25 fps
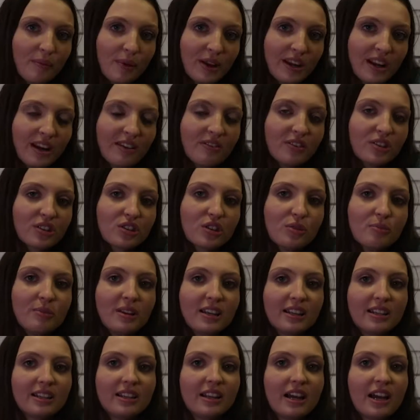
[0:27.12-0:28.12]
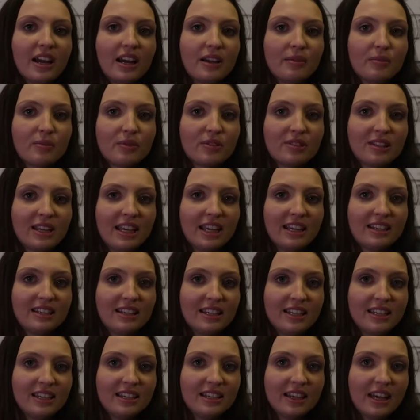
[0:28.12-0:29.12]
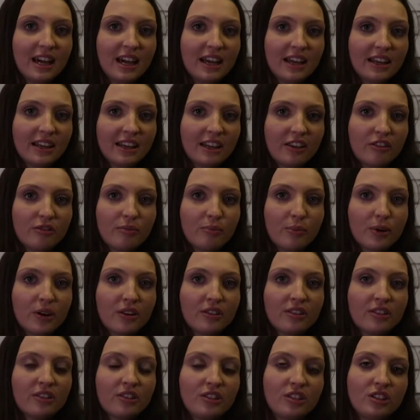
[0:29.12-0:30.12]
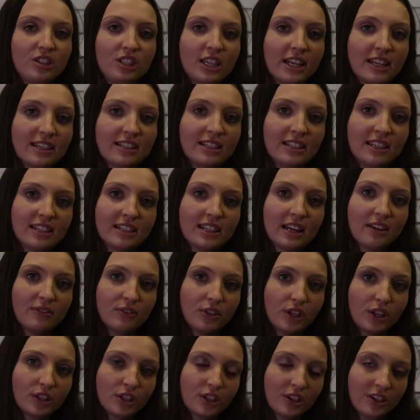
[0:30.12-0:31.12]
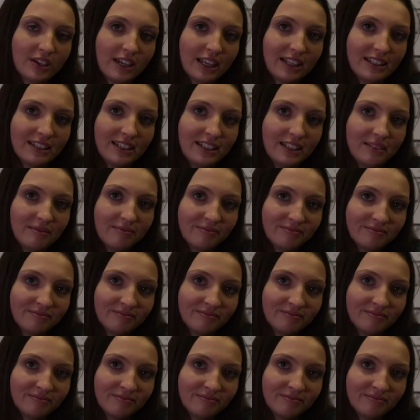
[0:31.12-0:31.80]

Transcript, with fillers: When I first got pregnant I was eighteen and I gave birth six days after I turned nineteen.